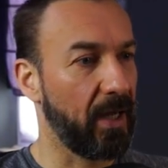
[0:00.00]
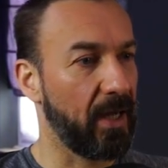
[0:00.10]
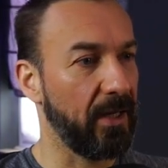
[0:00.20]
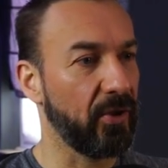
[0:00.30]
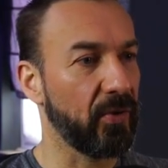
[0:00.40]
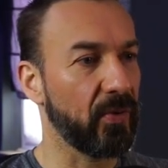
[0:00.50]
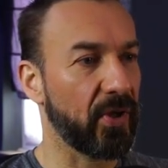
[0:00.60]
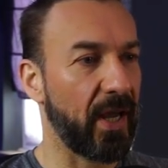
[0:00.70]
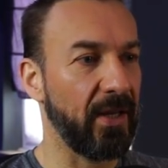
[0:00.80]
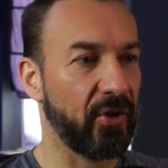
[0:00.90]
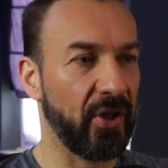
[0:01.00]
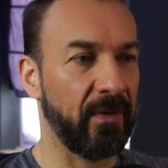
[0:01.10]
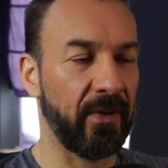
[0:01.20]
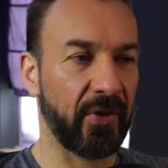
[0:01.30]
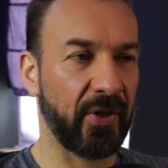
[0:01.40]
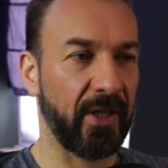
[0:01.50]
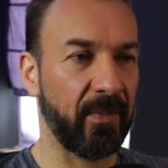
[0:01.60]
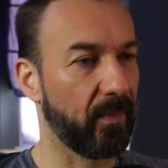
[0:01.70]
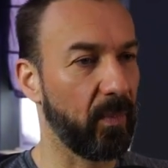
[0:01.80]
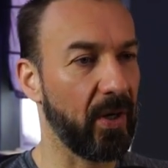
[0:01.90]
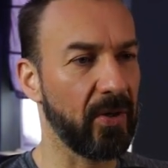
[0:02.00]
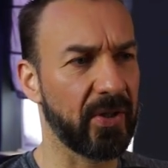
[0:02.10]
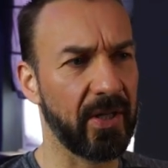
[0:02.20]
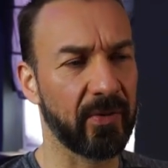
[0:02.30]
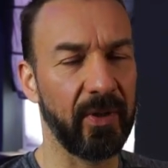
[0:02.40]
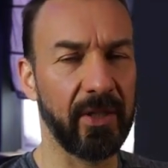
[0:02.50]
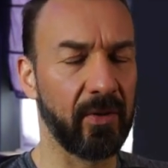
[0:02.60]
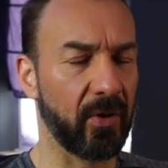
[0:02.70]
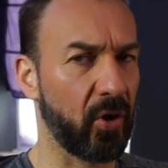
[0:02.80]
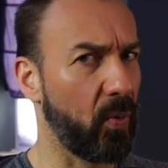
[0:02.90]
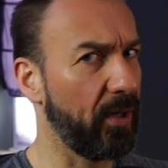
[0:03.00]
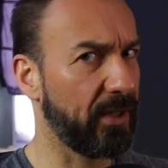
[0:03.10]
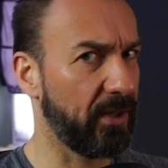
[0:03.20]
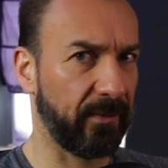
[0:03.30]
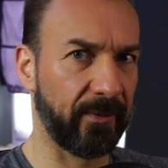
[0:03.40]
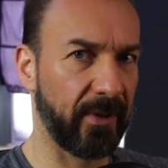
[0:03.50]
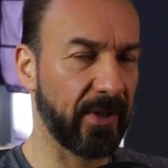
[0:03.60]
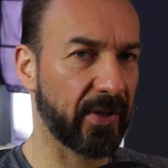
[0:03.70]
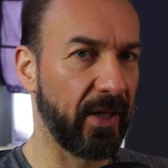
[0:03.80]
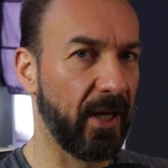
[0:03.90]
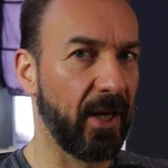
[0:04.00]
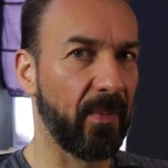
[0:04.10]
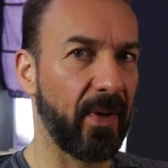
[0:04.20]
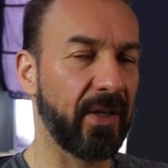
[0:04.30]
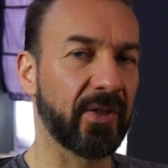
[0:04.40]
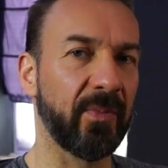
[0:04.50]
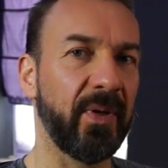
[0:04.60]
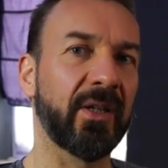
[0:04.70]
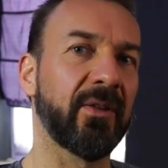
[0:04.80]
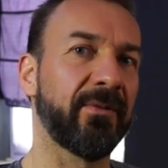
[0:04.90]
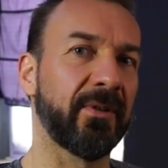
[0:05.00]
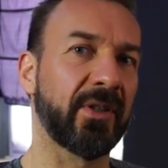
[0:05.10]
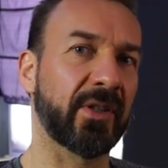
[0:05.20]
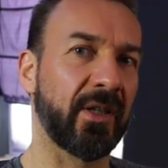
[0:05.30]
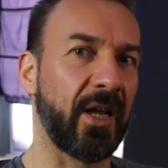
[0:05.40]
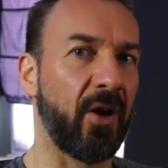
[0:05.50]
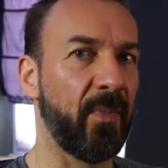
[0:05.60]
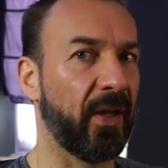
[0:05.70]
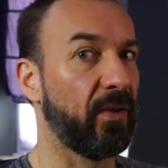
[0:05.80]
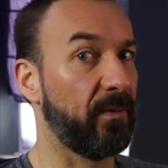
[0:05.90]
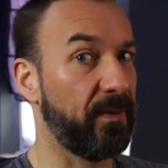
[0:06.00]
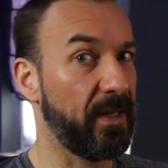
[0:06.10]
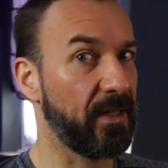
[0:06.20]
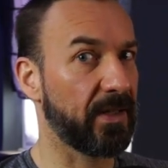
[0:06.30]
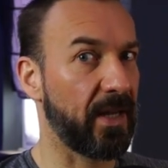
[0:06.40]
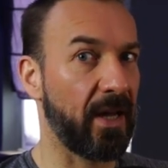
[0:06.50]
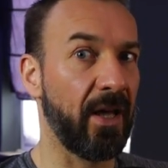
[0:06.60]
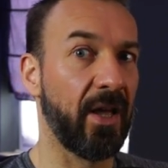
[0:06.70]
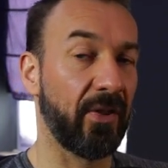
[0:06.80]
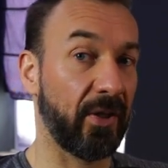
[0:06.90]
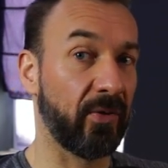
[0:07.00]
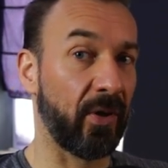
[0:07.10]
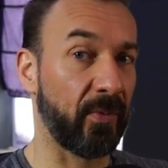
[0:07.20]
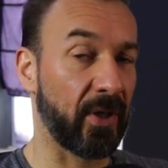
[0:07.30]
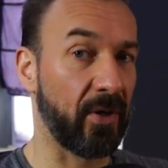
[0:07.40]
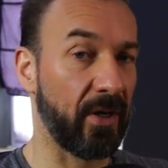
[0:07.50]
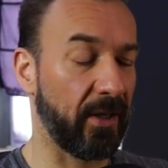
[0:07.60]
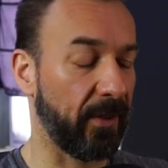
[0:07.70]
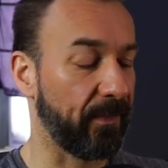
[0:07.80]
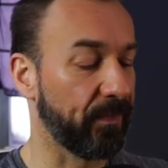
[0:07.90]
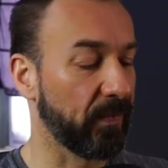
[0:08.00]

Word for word: I choose HEVC because there's really no quality difference, but there's a big difference in how big the files are that you are recording.